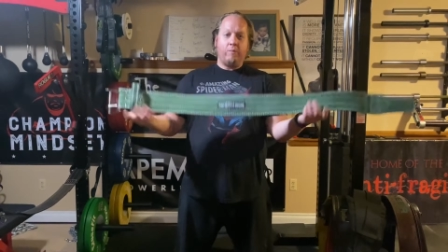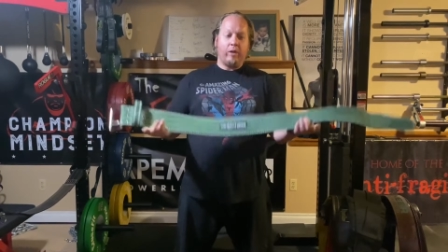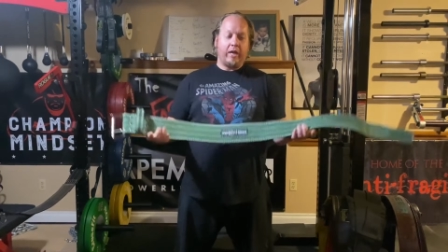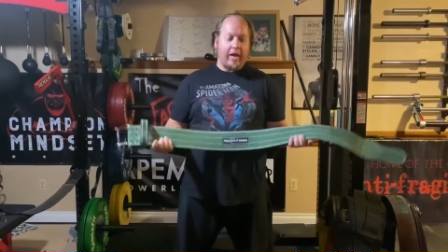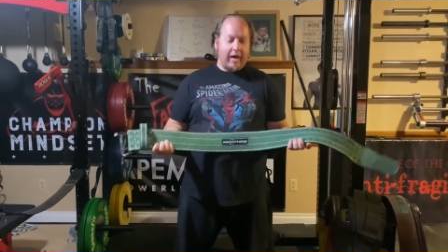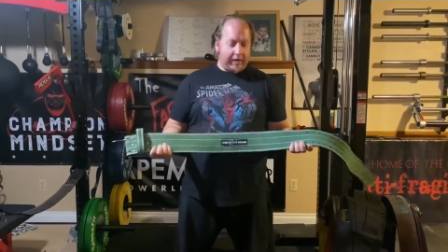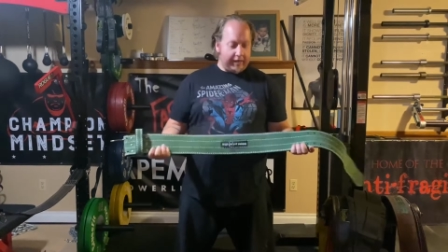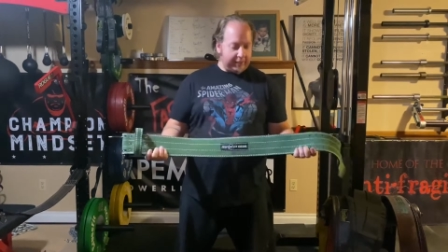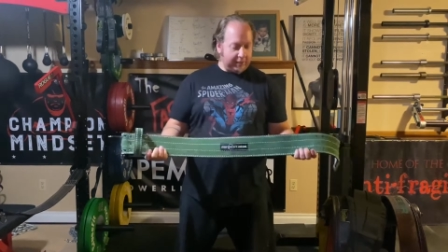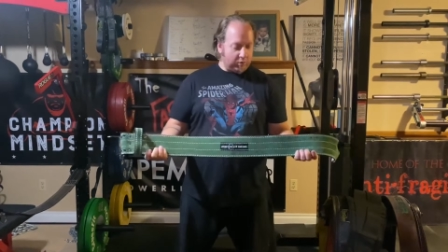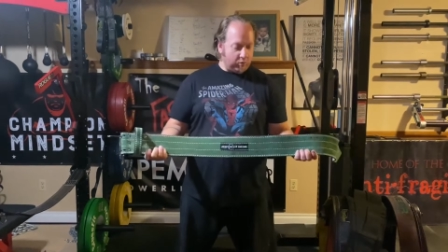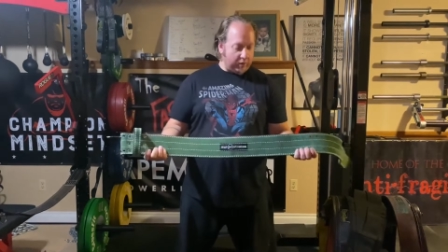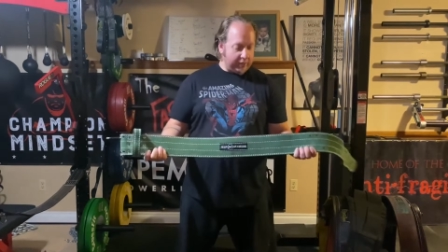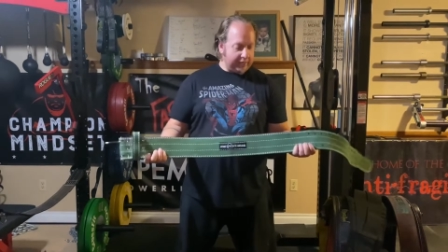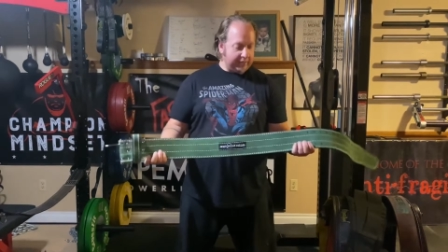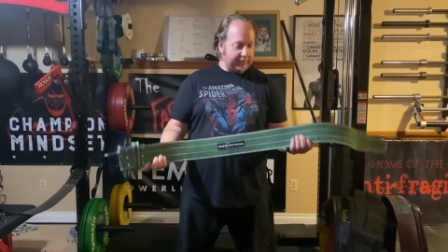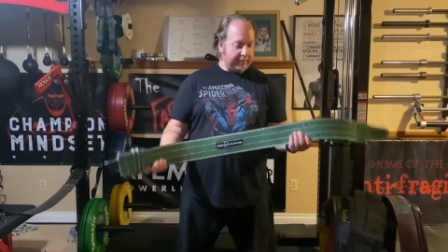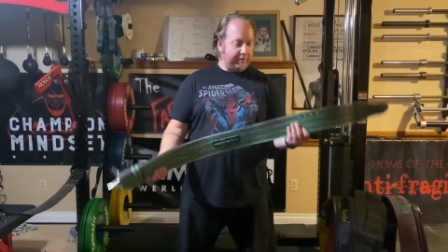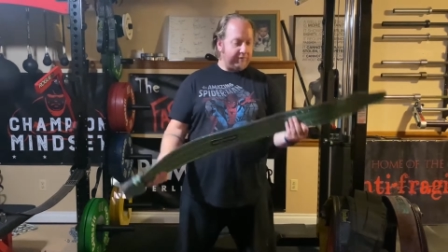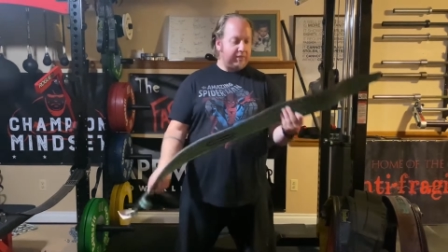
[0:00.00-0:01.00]
We got it in
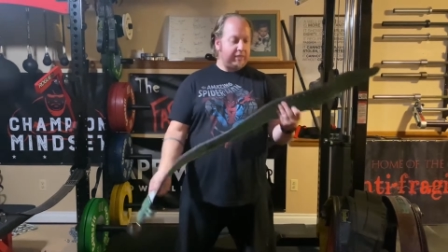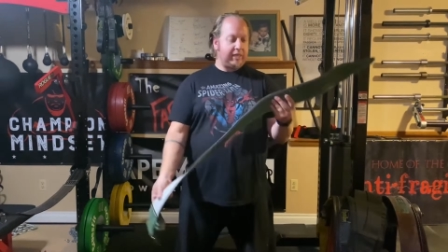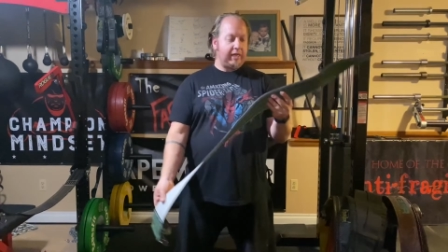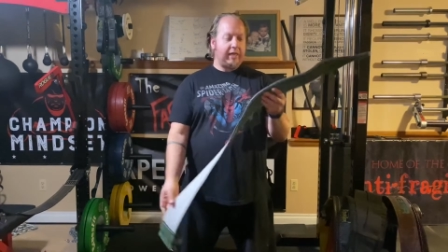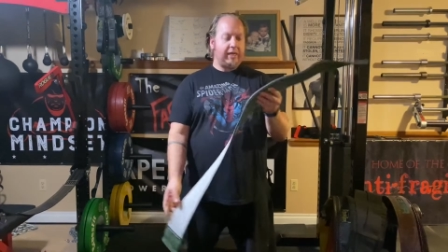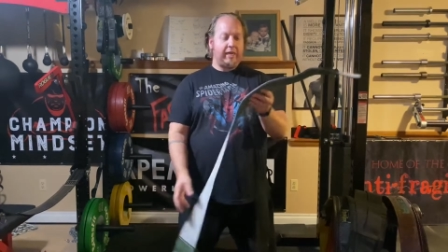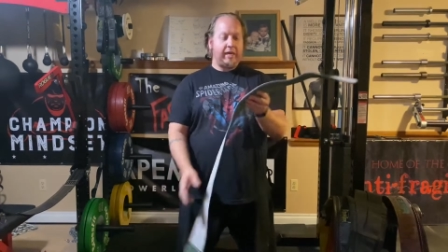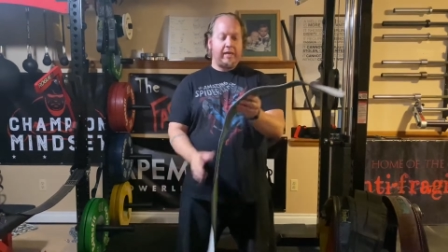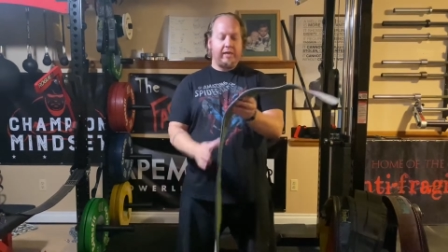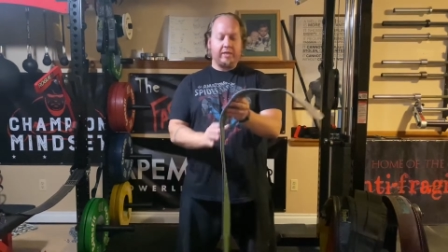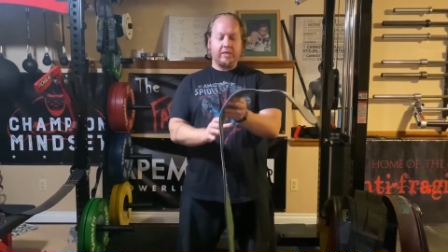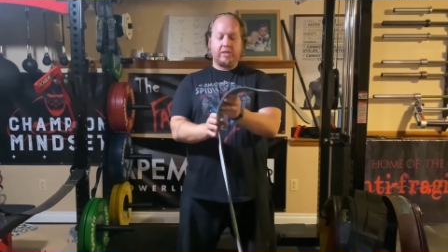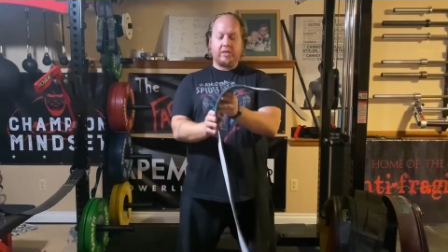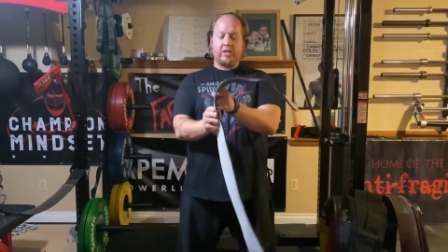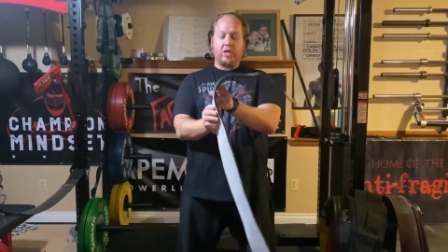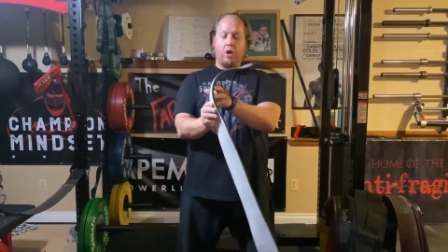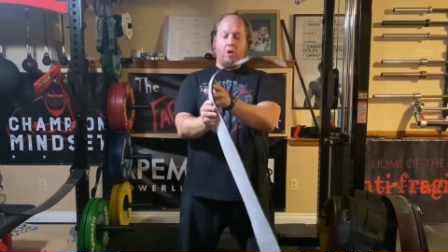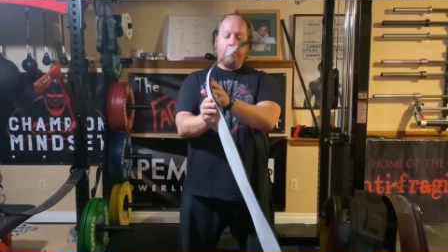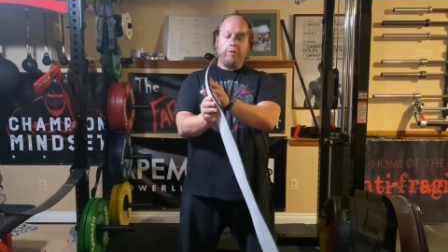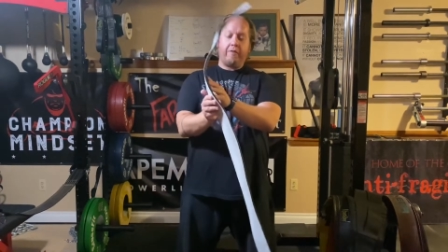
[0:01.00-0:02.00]
2017. It is
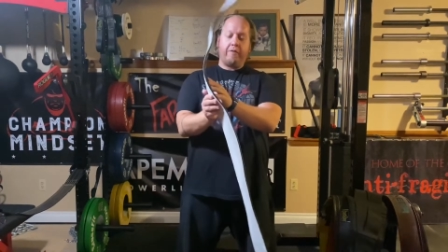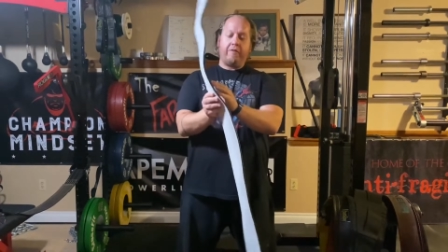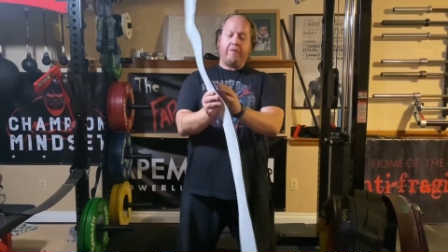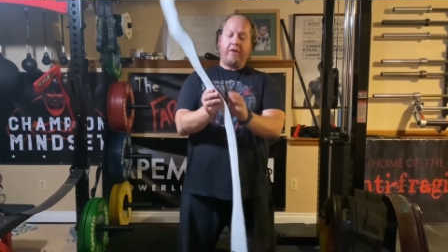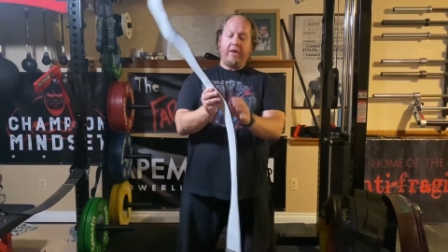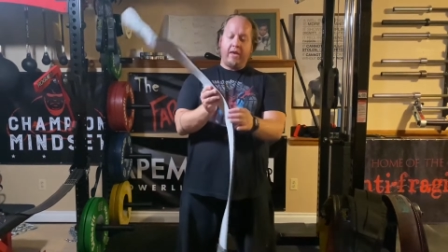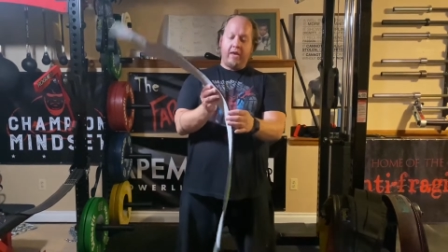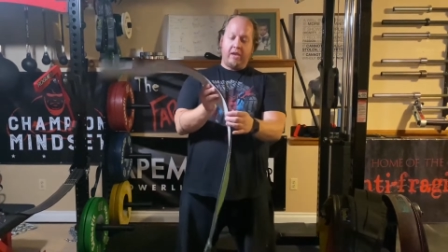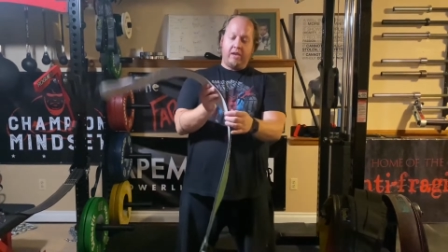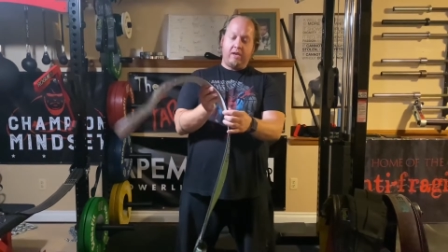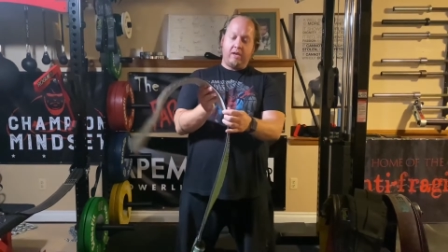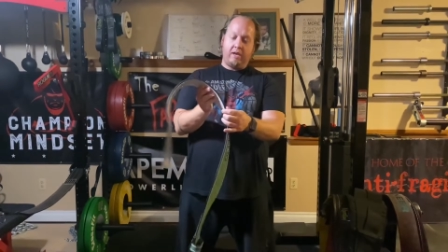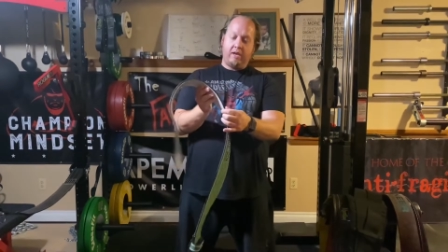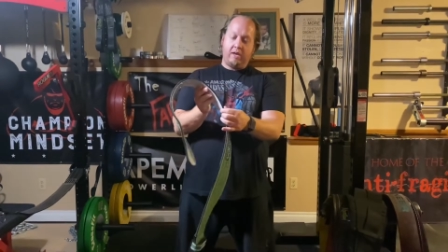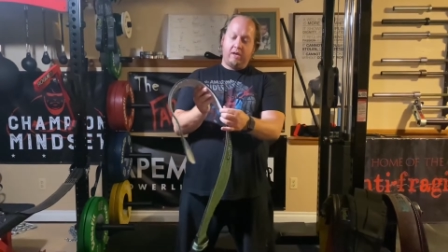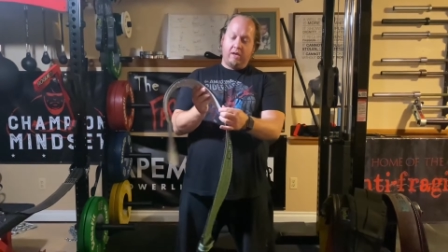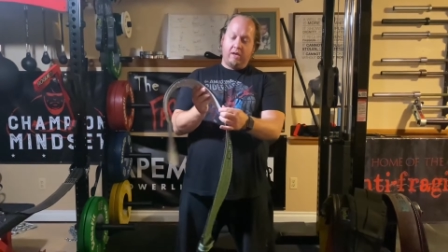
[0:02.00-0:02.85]
so thin.